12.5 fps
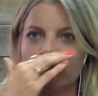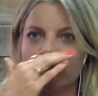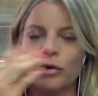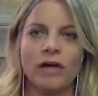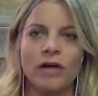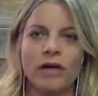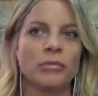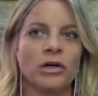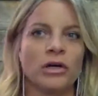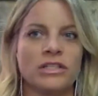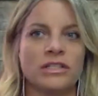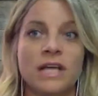your profit
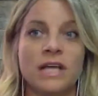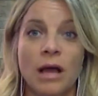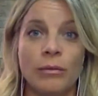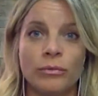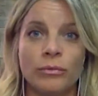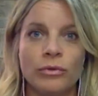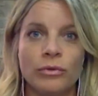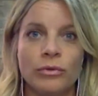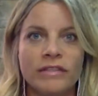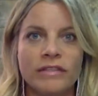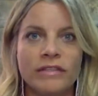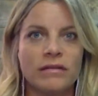margins? And we're
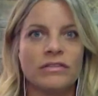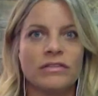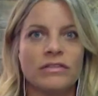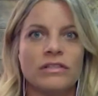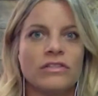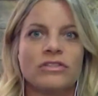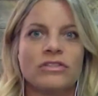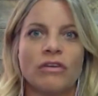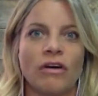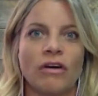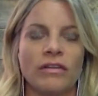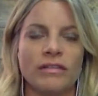having these conversations
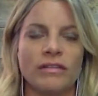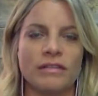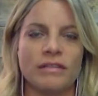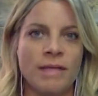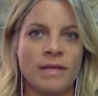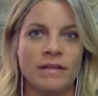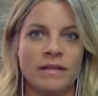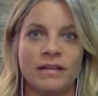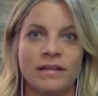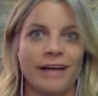all the time. And